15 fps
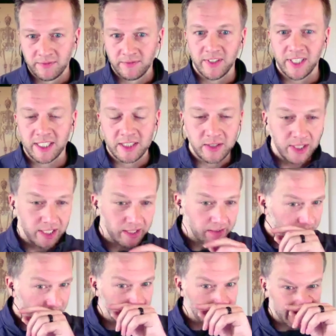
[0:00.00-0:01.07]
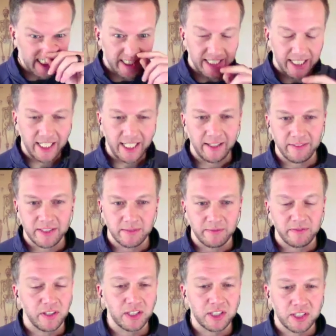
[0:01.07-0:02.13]
That's great advice. You kind of have some
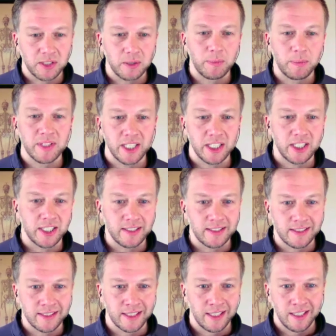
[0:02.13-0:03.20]
functional positions,